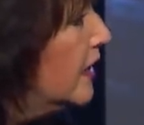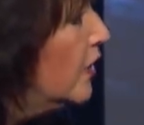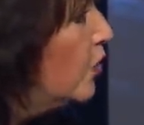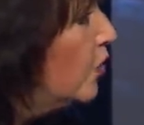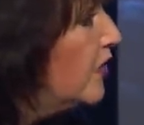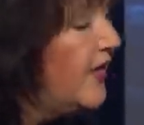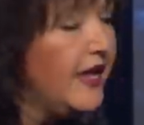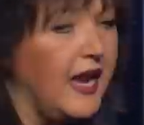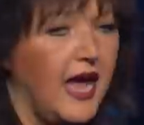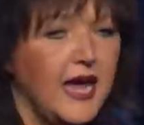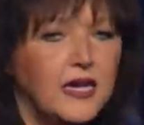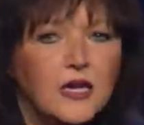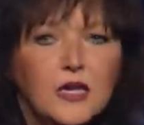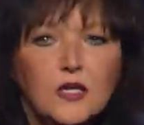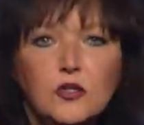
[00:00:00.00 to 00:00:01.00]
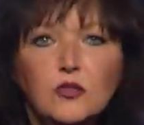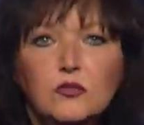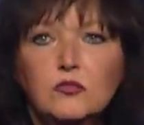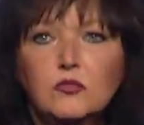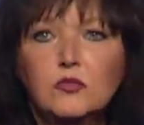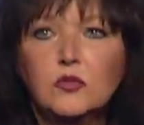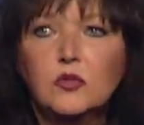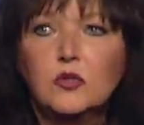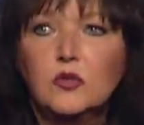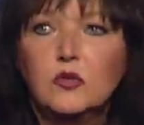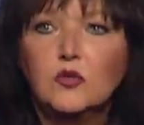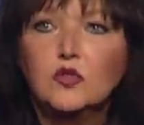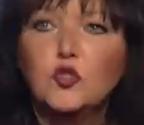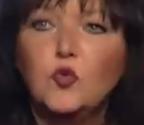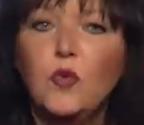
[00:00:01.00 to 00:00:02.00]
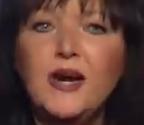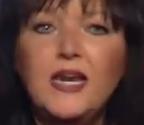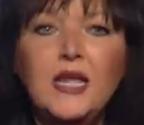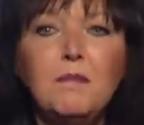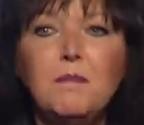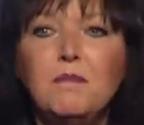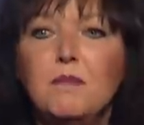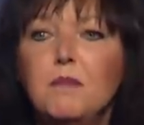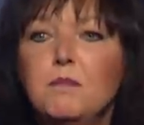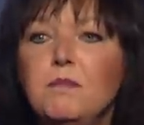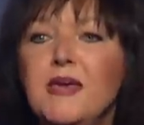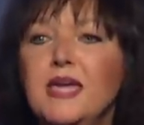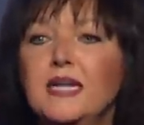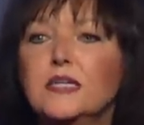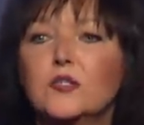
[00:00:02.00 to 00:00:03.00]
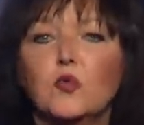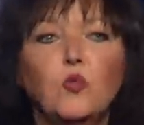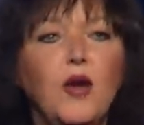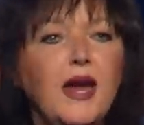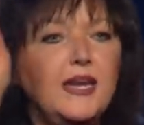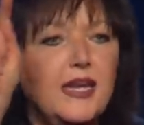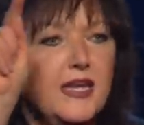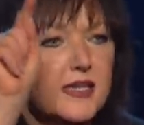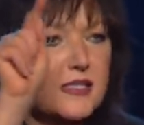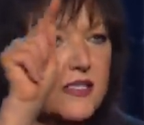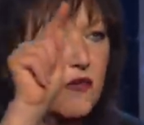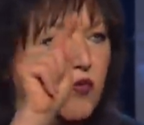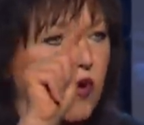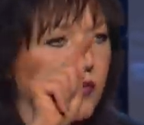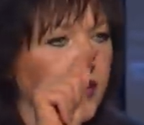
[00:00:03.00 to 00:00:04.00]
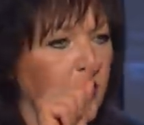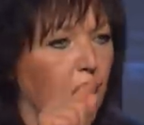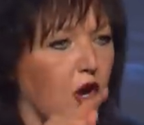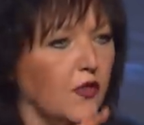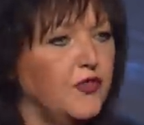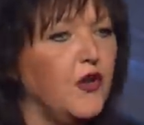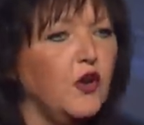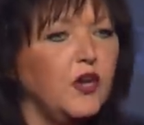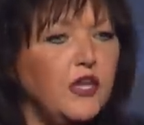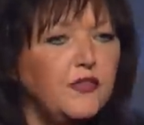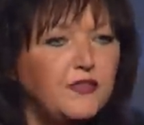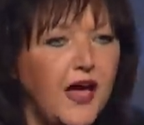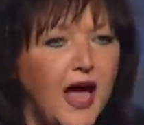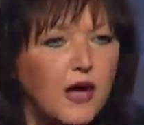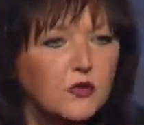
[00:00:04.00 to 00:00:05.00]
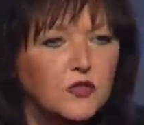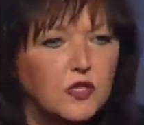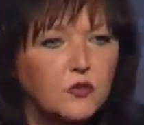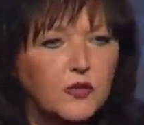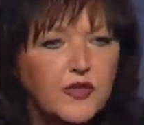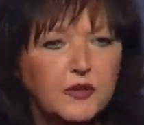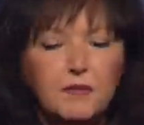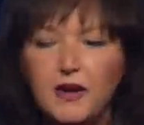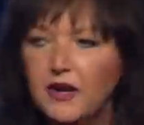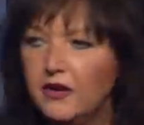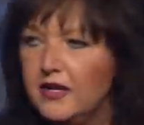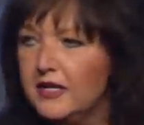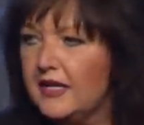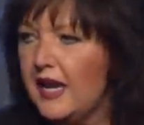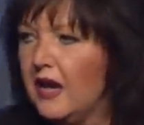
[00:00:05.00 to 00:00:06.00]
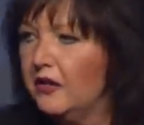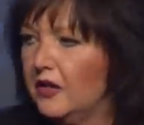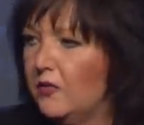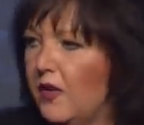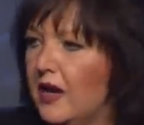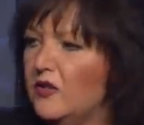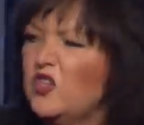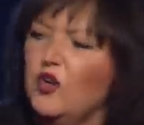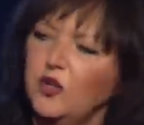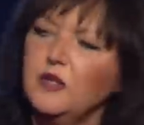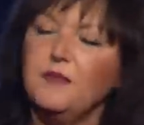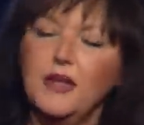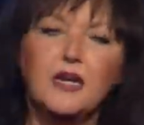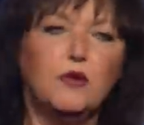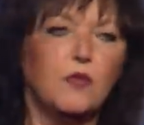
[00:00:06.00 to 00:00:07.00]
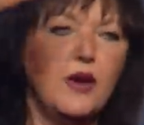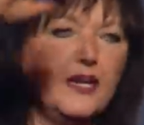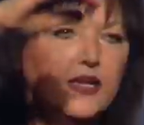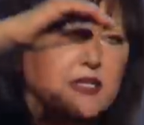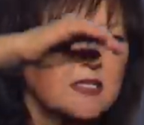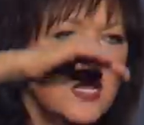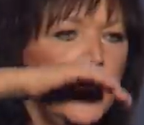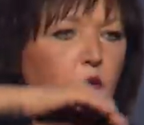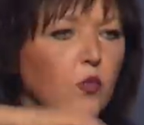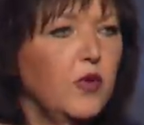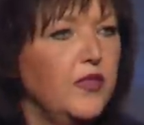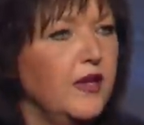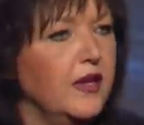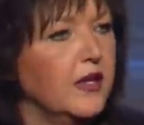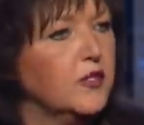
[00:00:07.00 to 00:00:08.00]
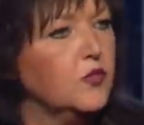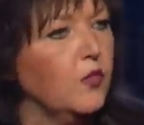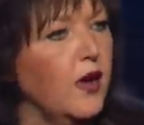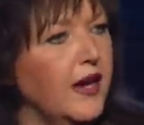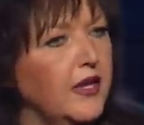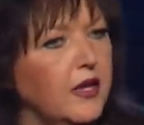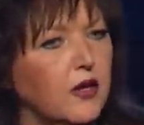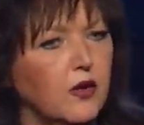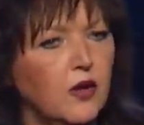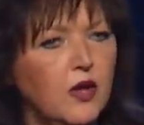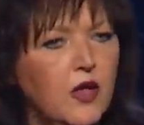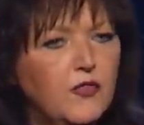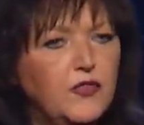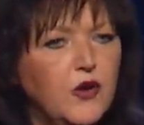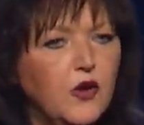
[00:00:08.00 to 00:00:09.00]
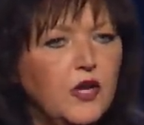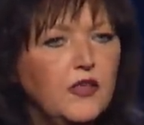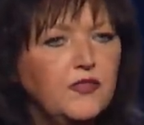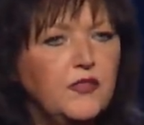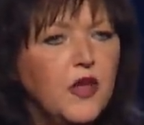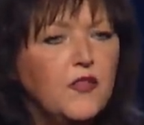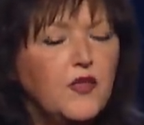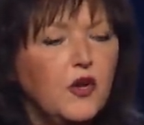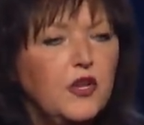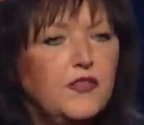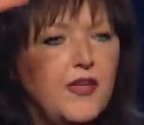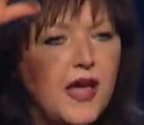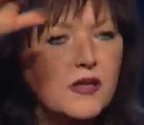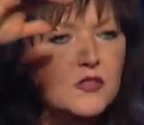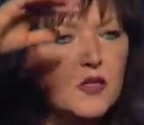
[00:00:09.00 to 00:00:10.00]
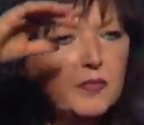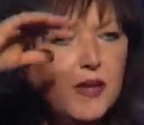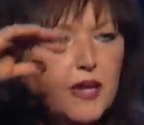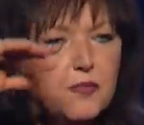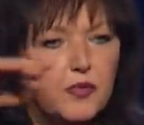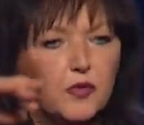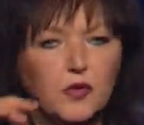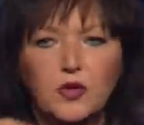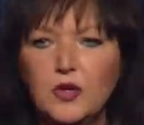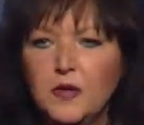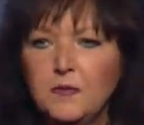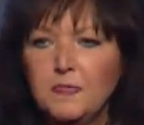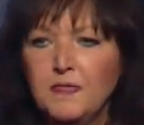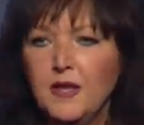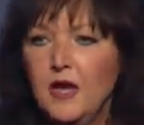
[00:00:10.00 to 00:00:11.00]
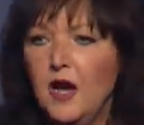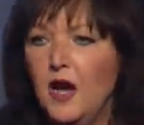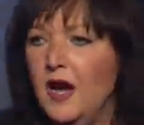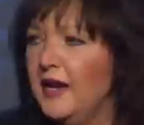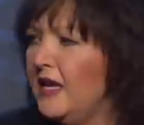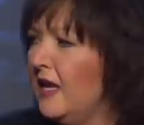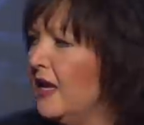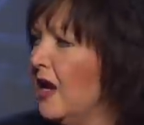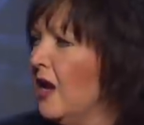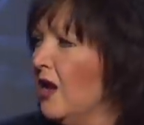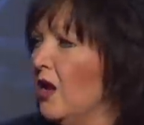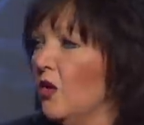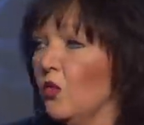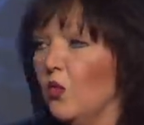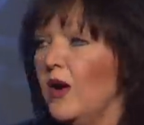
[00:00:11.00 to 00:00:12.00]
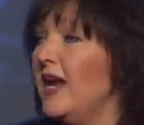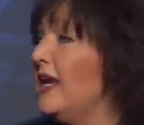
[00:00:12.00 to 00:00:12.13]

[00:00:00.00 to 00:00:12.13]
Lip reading: Within a 20-minute radius of where we are. 30,000 within Marion County, right? 30-minute radius within us right here. 30,000 people. Honey, we